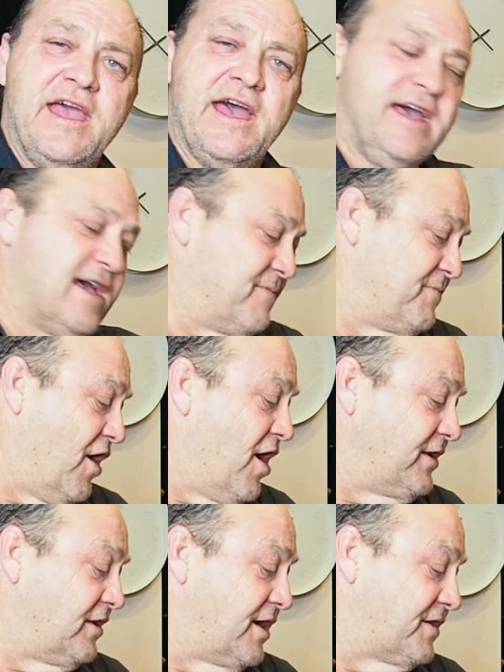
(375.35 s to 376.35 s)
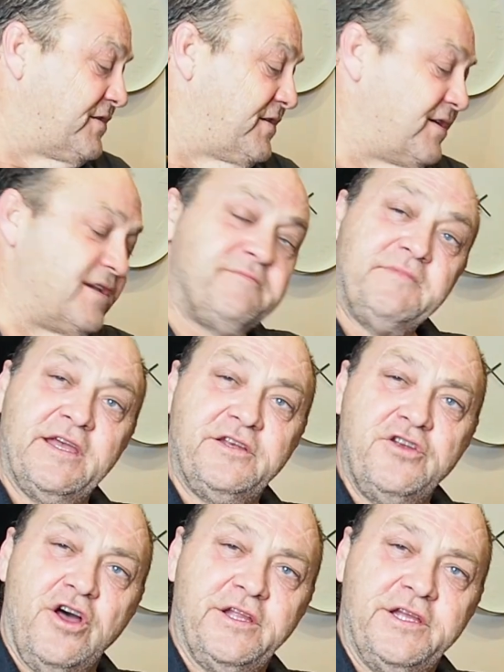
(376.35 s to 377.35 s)
I'd like to
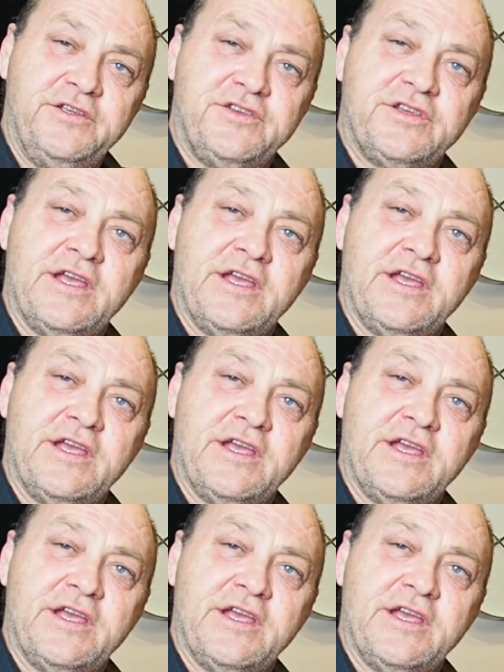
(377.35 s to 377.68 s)
acknowledge